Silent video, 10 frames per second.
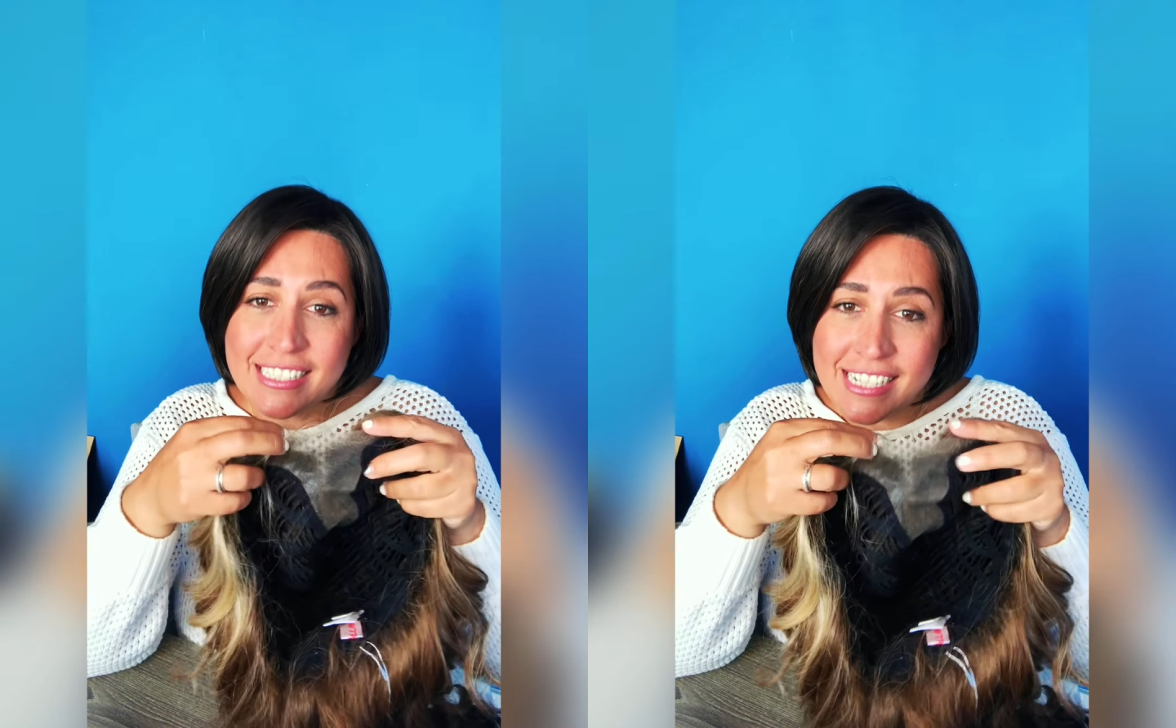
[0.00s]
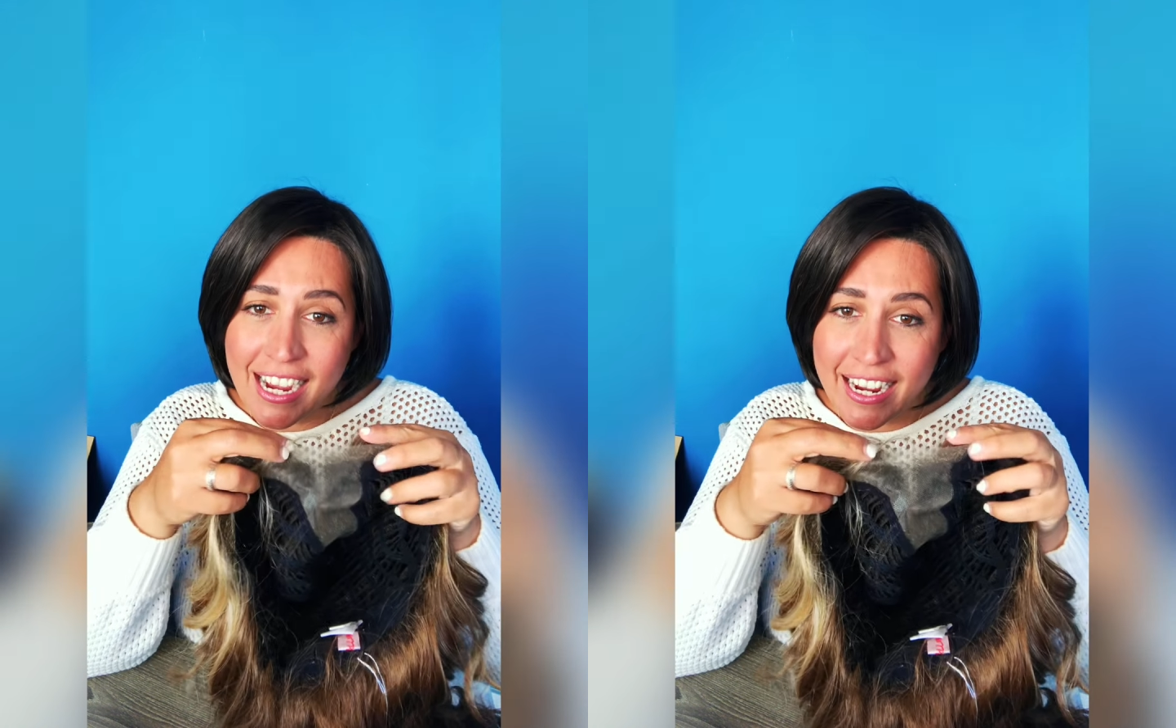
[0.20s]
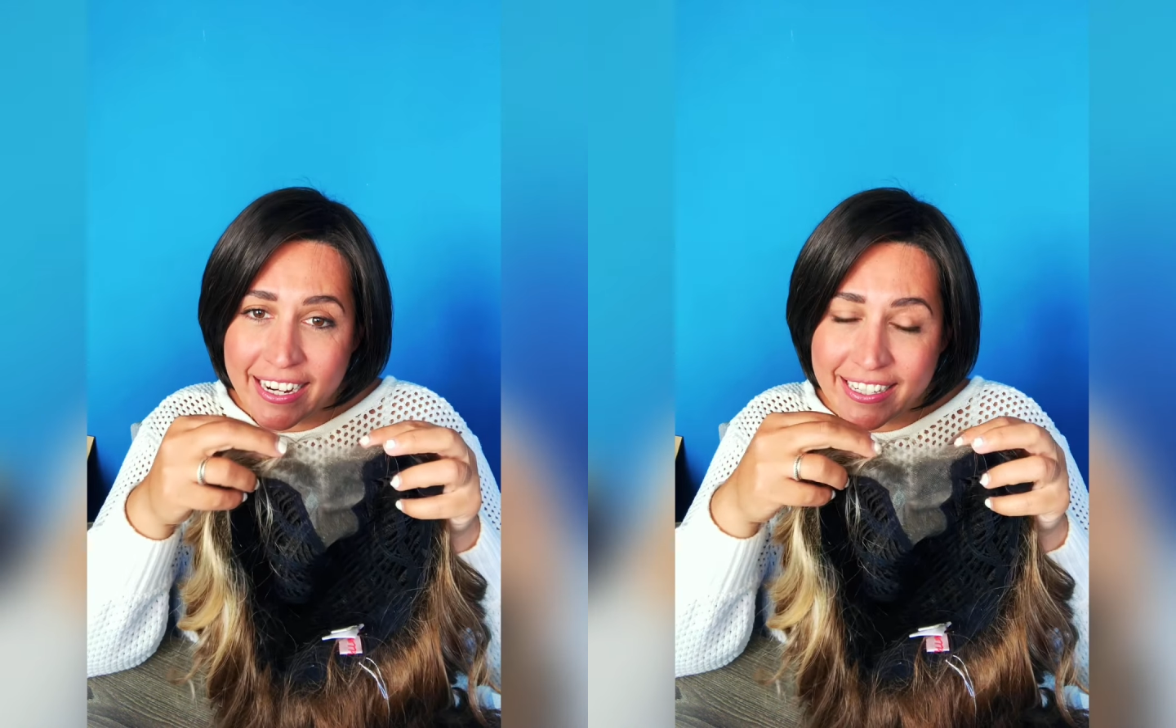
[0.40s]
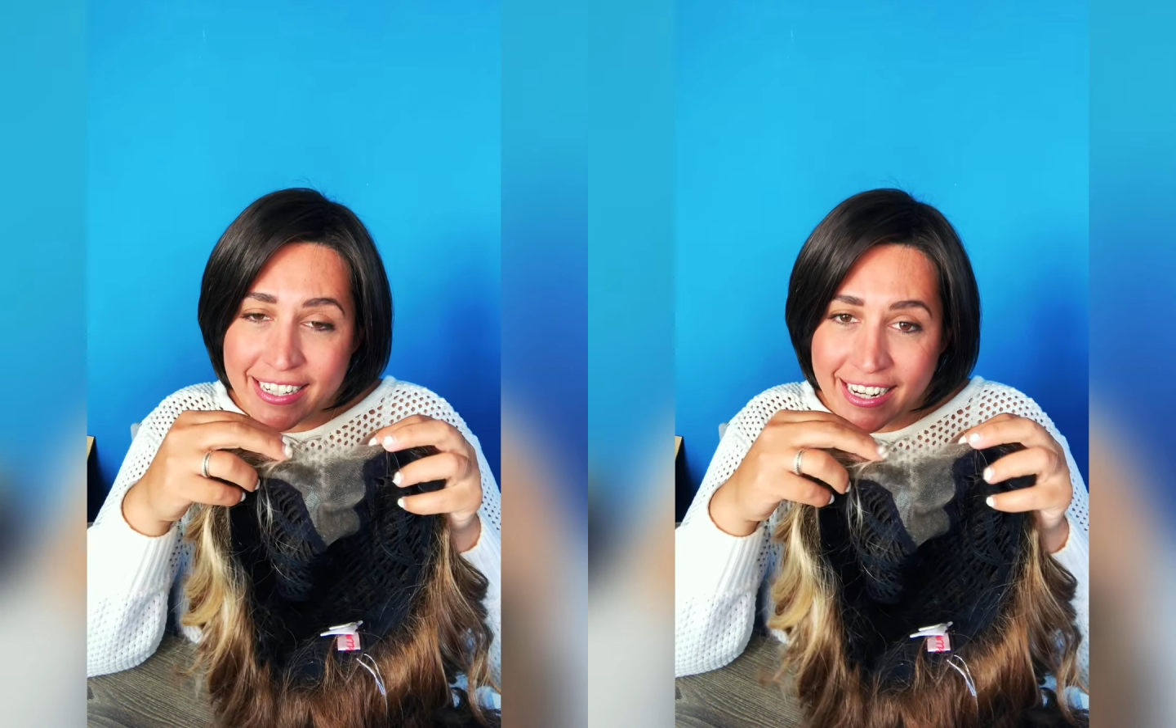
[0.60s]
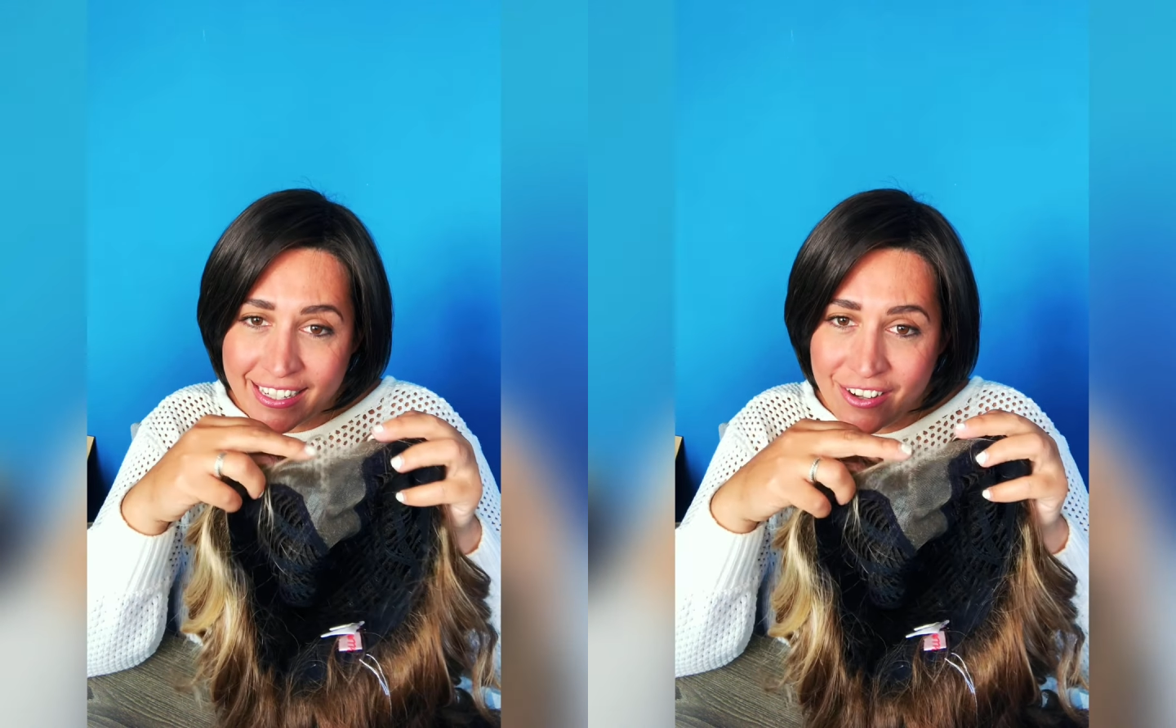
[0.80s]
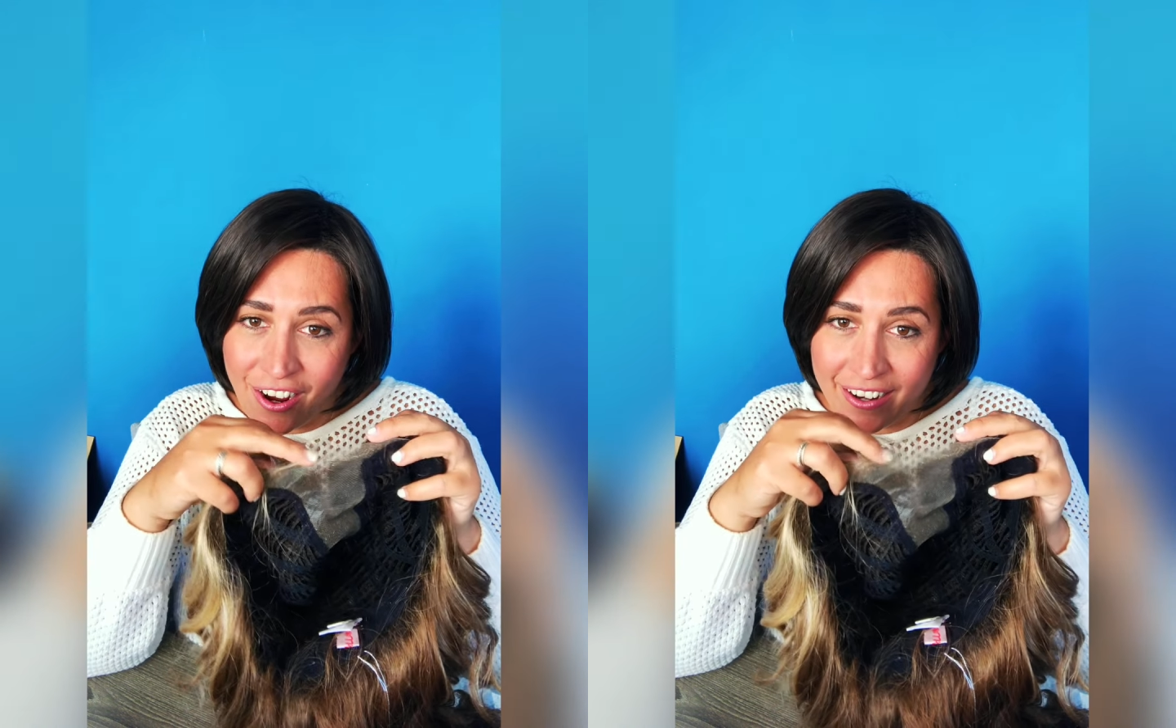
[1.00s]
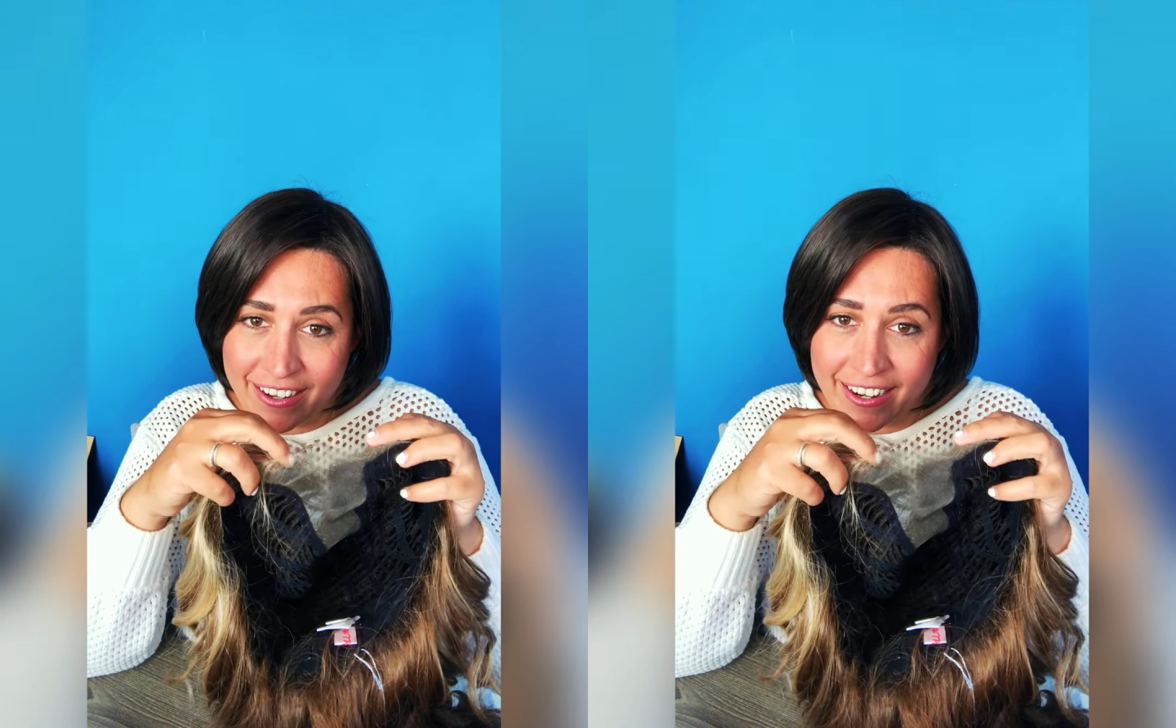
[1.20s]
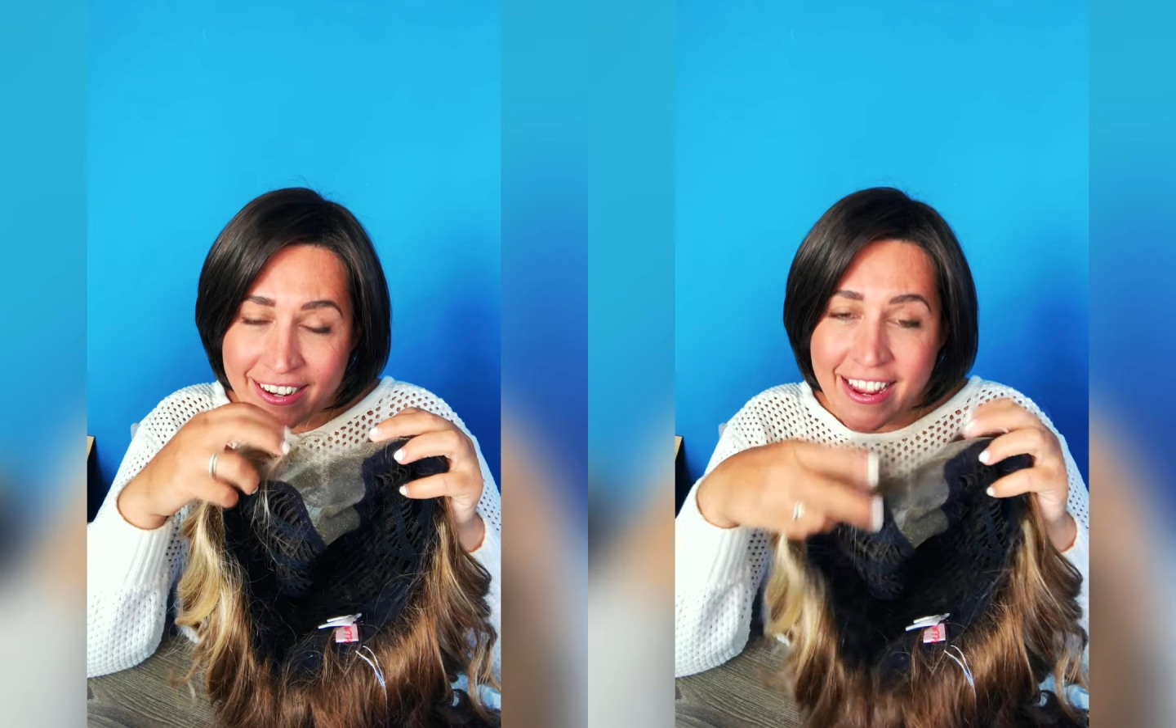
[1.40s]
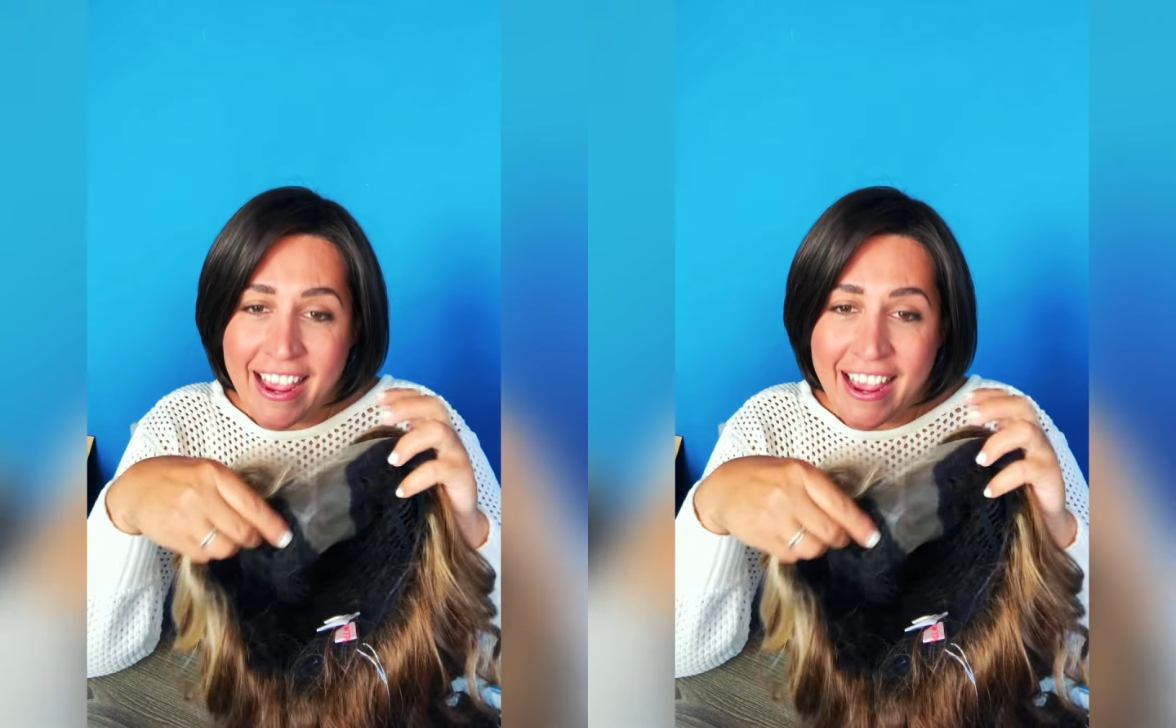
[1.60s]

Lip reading: tied and knotted,